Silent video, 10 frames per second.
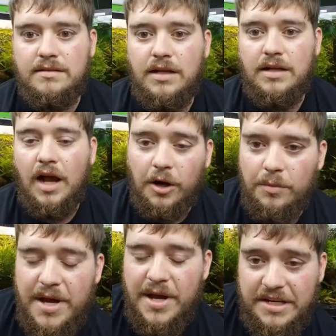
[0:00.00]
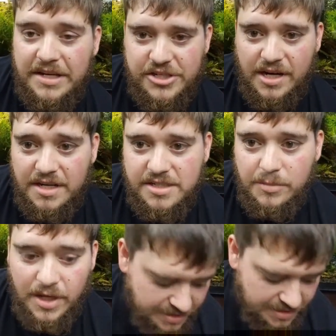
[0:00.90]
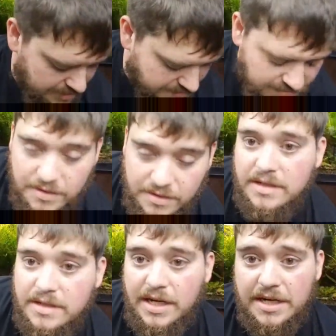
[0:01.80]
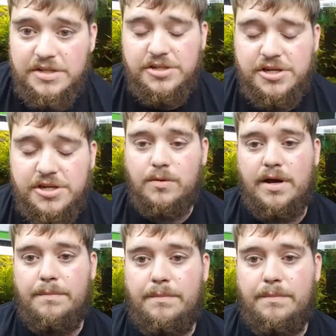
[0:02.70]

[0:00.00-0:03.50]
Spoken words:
Aquamate, Josh, I'm glad you got to show up.